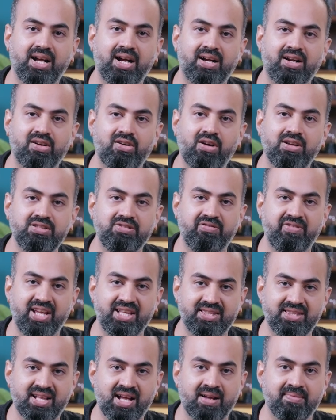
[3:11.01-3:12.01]
across
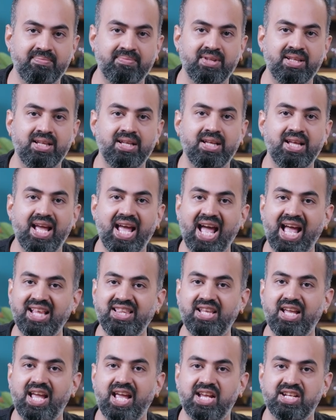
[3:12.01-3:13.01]
Vietnam
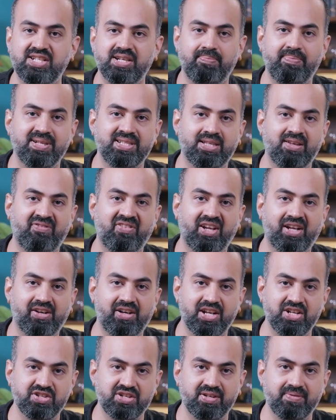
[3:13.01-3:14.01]
and the Asia-Pacific
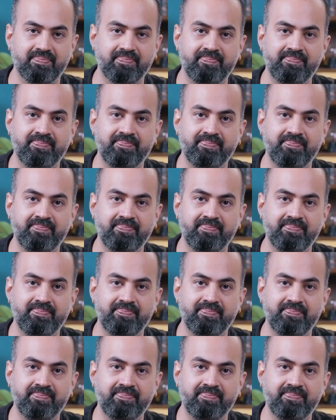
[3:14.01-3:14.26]
region.